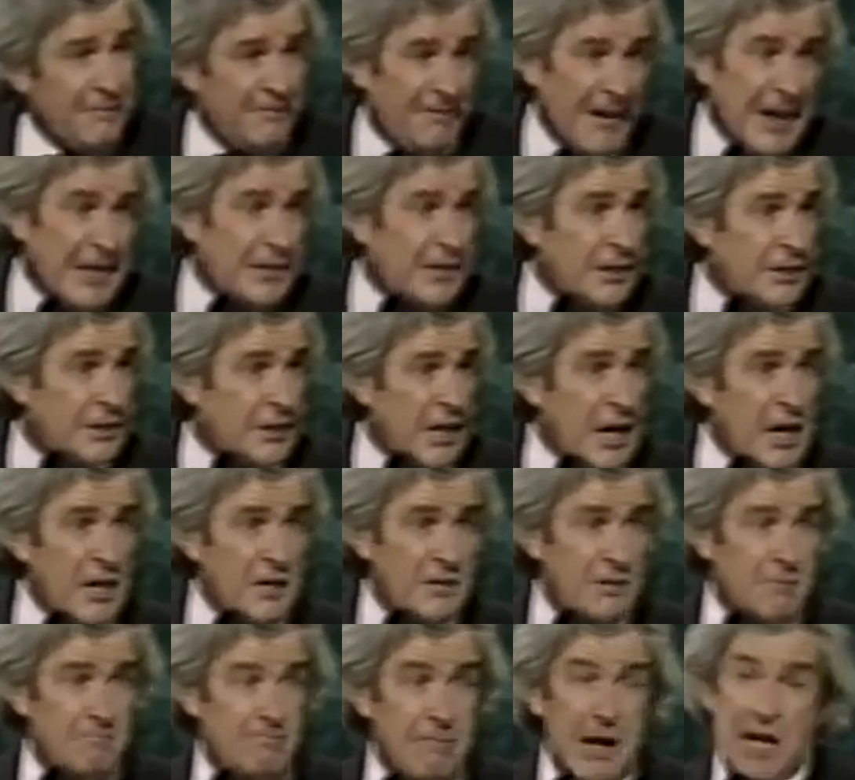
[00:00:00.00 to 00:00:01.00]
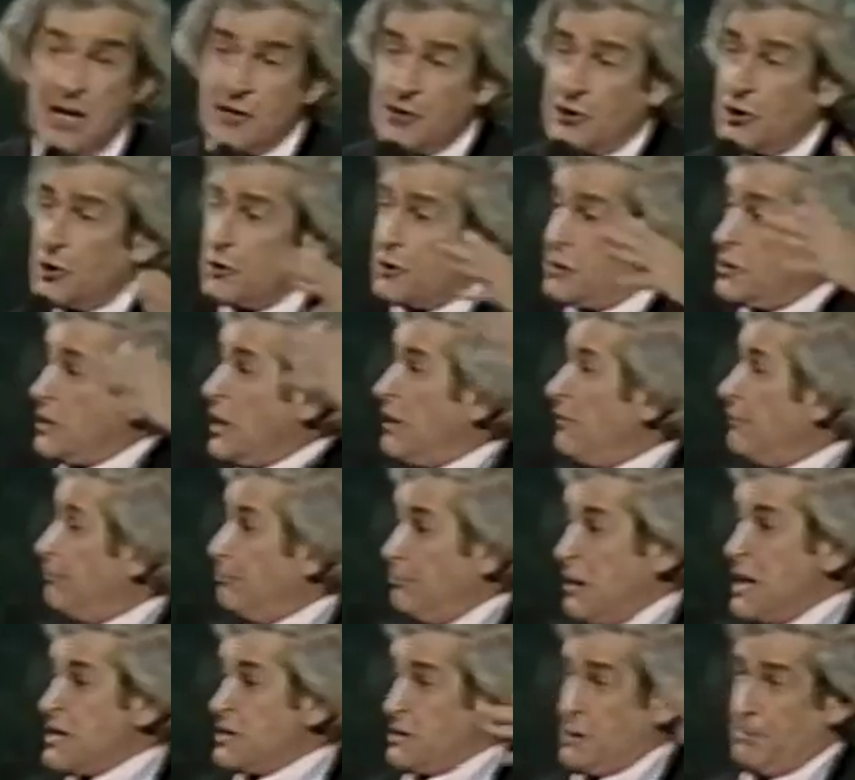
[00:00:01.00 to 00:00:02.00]
fantasize,
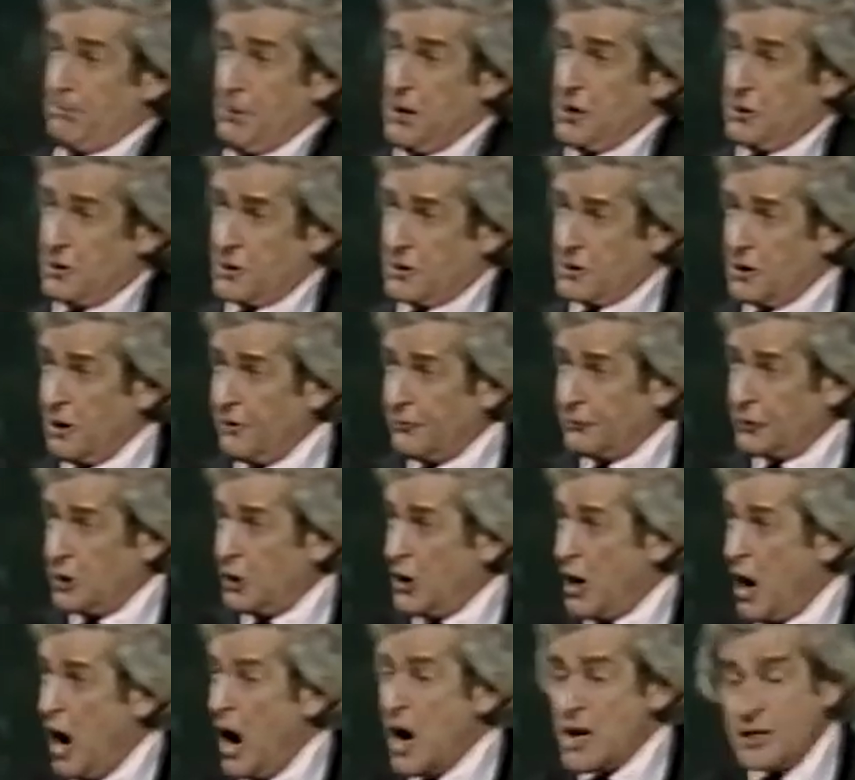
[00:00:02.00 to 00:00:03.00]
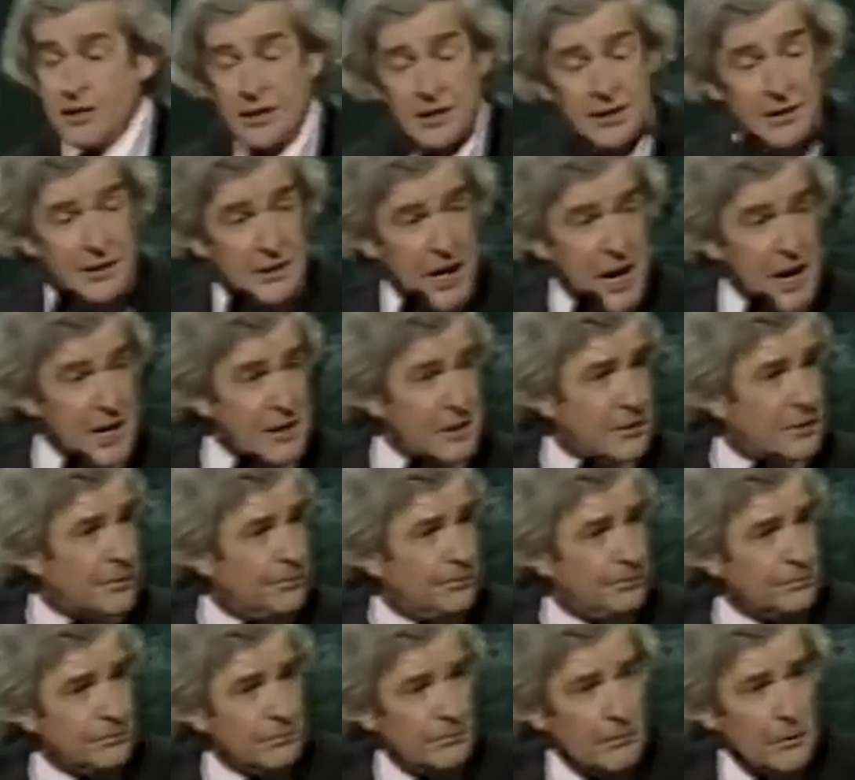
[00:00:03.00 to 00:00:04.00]
masturbate yourself to your heart's content,
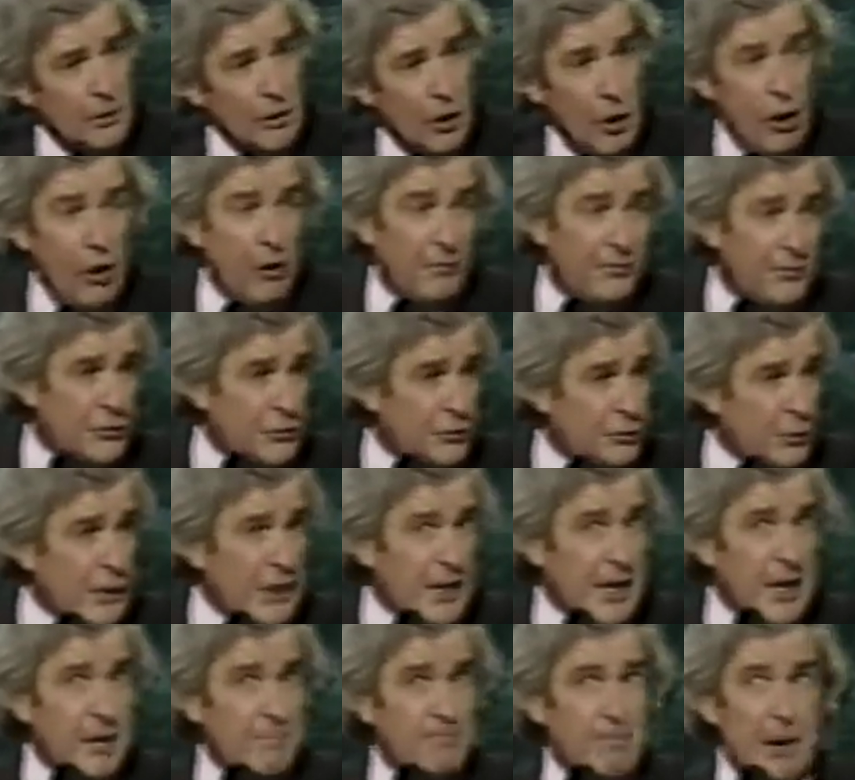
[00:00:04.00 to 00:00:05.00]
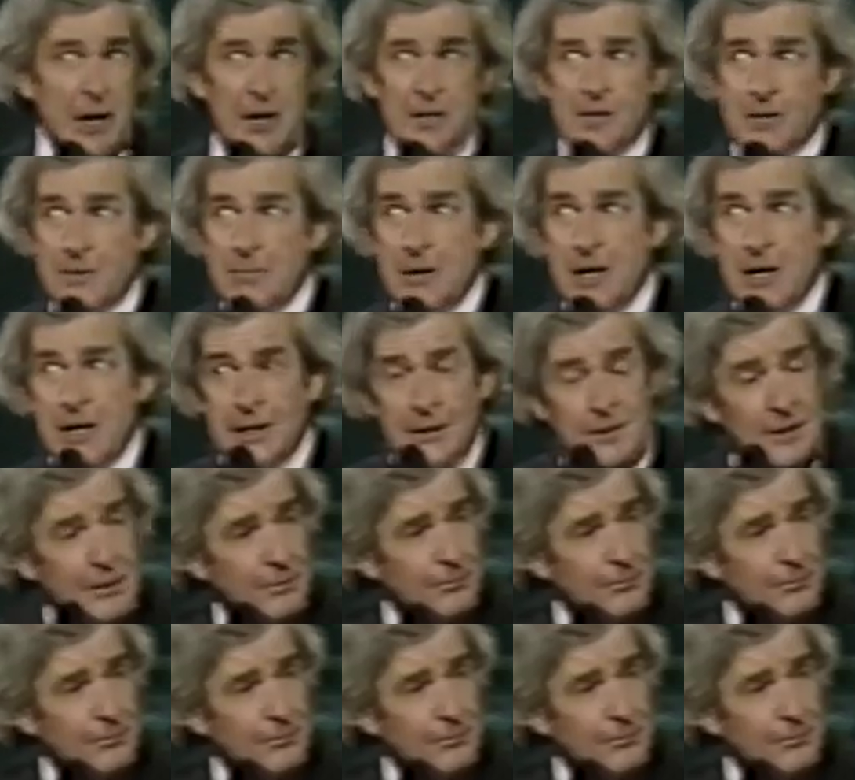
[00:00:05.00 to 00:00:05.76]
all for 28 pence a minute.